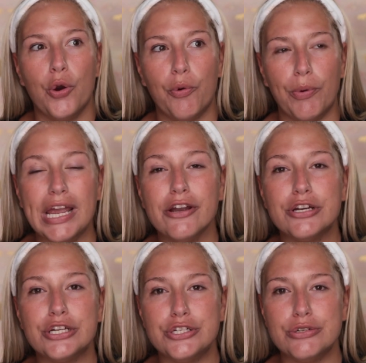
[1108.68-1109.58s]
where
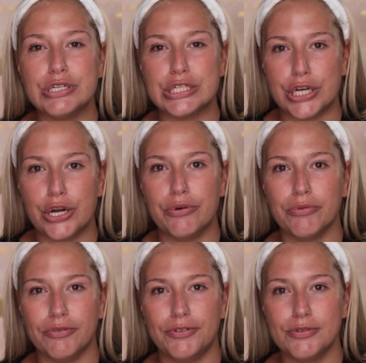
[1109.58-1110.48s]
could you just go
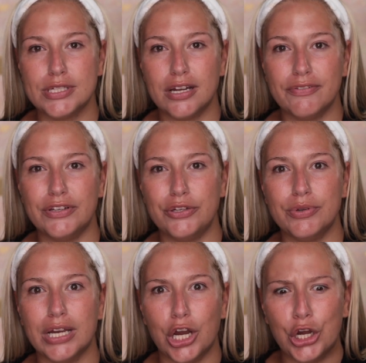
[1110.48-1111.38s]
and review stuff and you
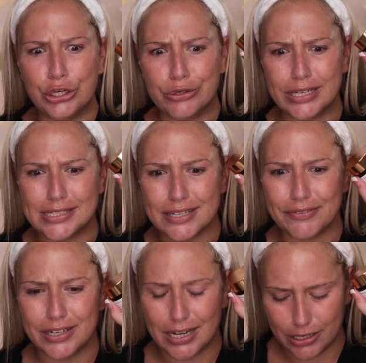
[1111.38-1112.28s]
get a
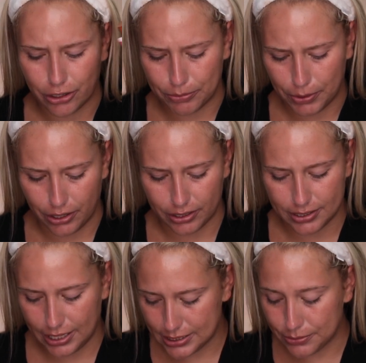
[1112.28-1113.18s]
$179
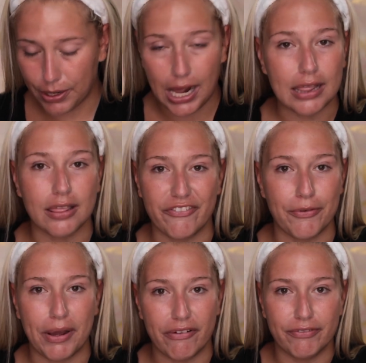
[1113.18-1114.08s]
product? That's what I love
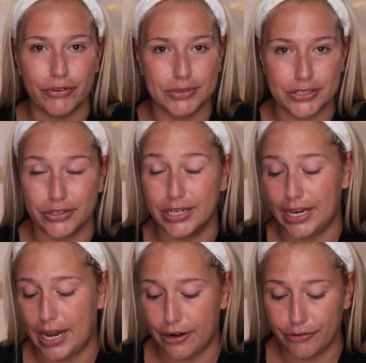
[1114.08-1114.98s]
about Influenster.
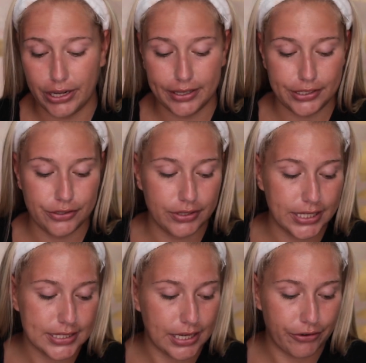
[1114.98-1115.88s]
Again, I don't know how they do
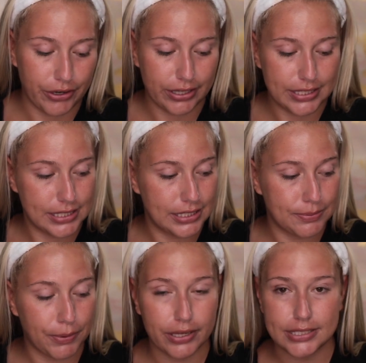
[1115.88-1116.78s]
this. I don't know how they send
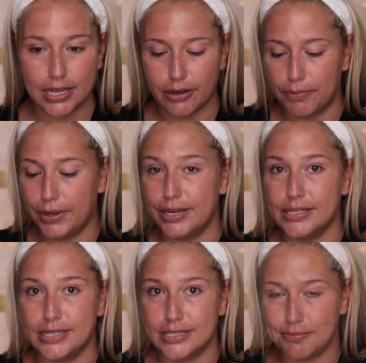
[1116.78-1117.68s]
these products out, but
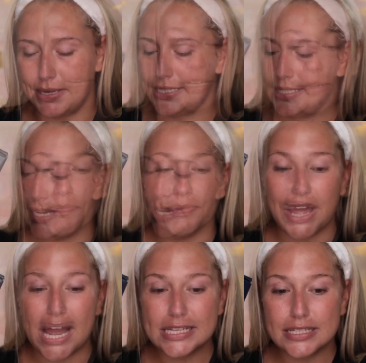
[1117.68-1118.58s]
it is amazing.
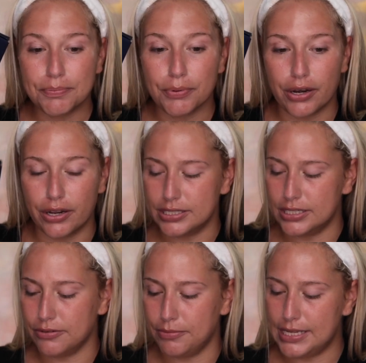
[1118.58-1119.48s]
Last product
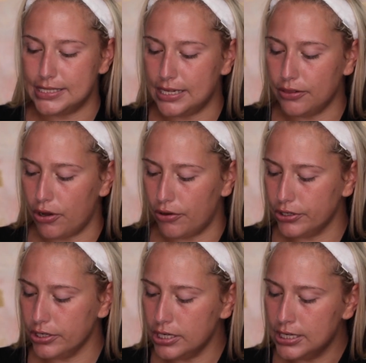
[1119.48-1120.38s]
is from Estee
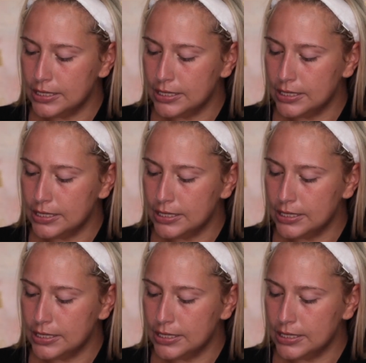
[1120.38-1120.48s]
Lauder.